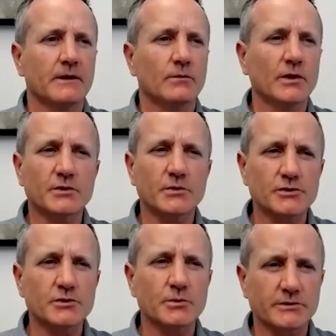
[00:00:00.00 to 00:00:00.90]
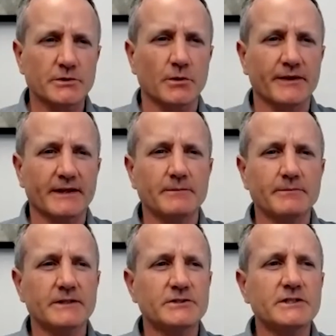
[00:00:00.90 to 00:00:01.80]
one crucial result that can
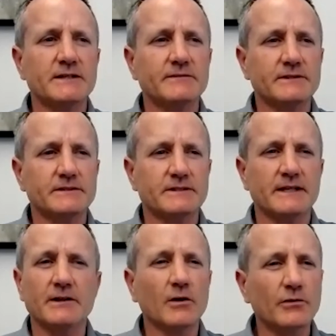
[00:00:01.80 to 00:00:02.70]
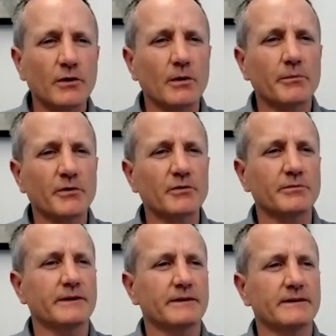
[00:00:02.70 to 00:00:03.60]
be achieved is an overall
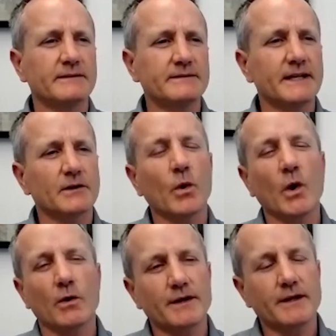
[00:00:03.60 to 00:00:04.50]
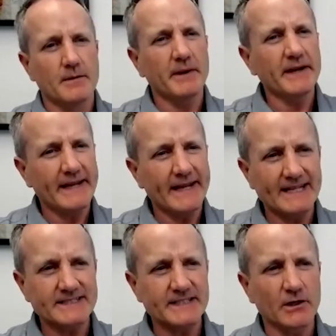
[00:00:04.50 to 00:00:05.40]
improvement in data quality. By
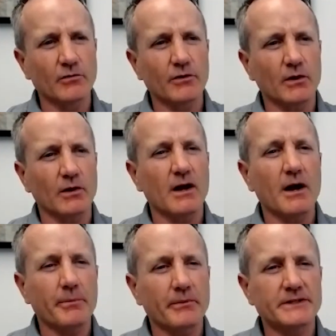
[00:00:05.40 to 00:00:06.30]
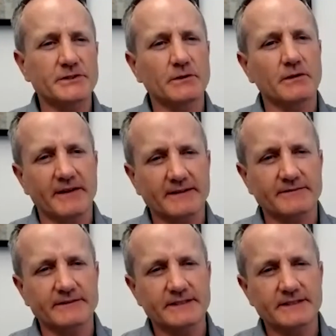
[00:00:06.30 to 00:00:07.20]
enhancing overall operational
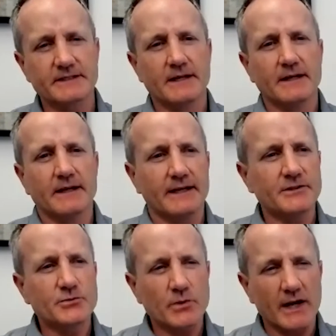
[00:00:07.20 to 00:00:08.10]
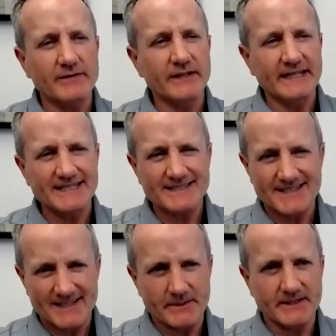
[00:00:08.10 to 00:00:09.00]
effectiveness and driving
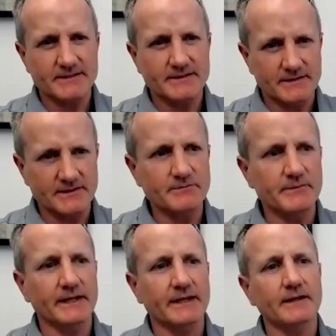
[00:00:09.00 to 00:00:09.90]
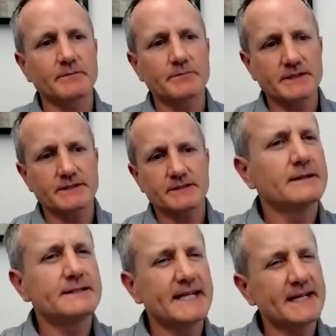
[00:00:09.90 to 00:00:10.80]
insight based decision making in
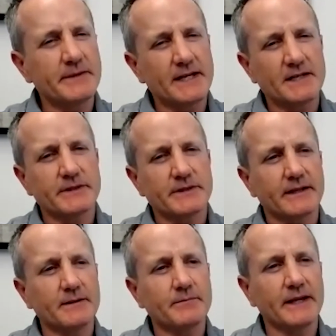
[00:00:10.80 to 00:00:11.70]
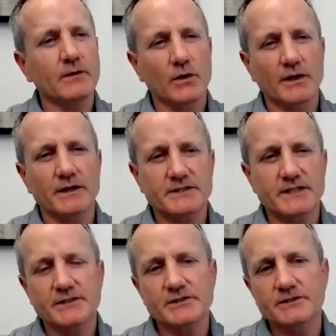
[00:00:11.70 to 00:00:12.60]
business, data management can make
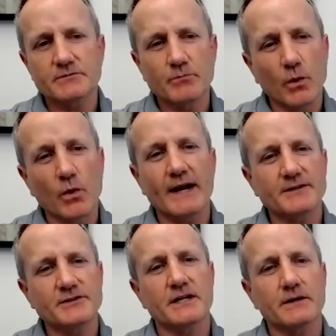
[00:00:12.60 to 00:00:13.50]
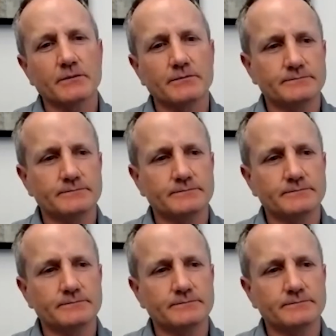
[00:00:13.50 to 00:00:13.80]
organizations more agile.